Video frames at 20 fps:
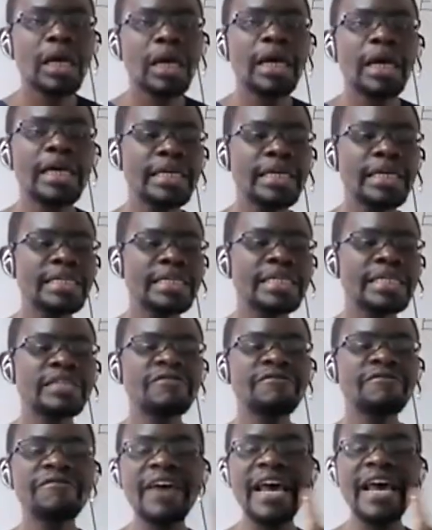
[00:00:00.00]
it is
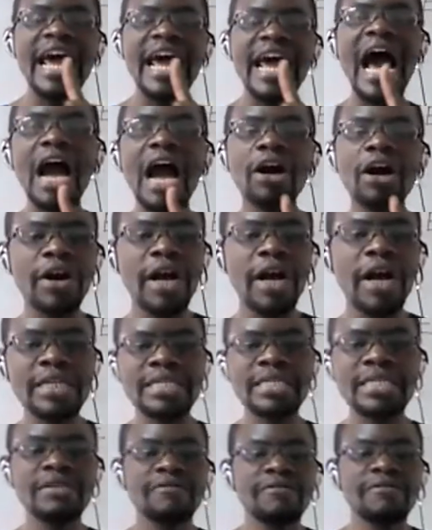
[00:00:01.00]
very
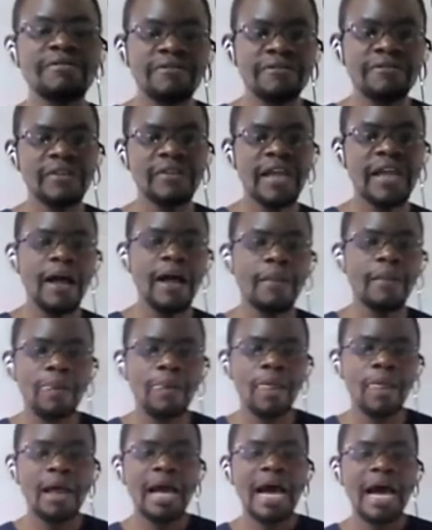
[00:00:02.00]
aggressive,
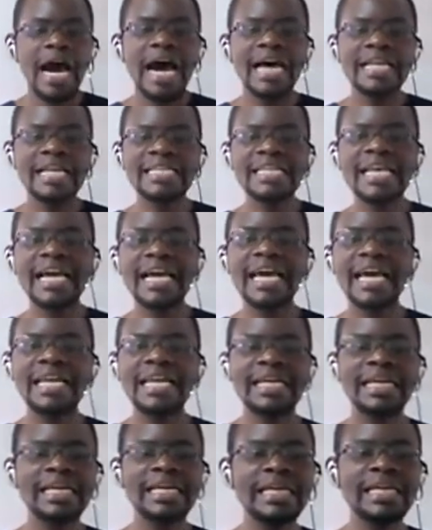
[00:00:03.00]
and
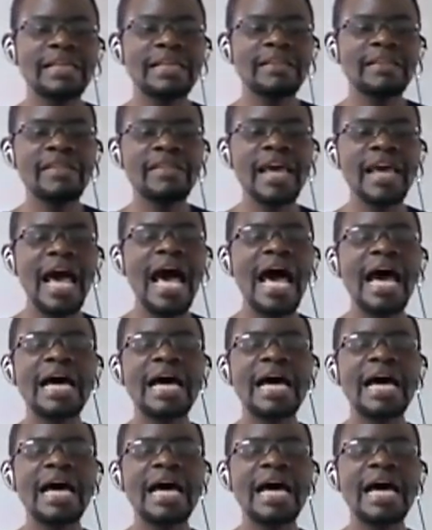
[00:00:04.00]
secondly, their